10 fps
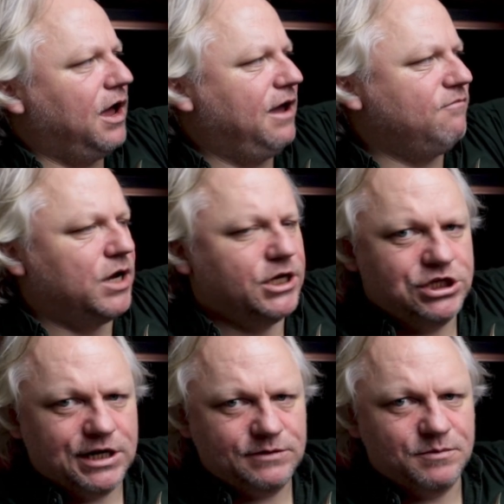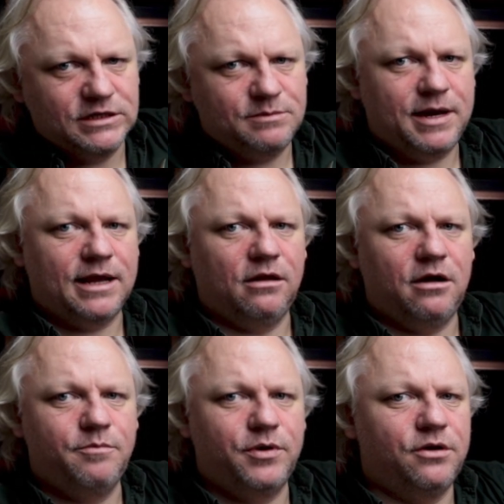I have my Adjustments panel
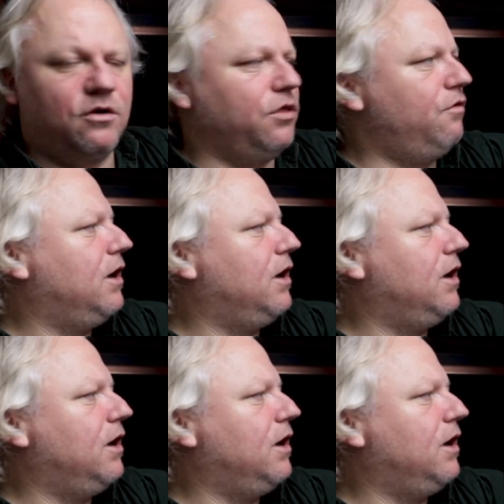open on the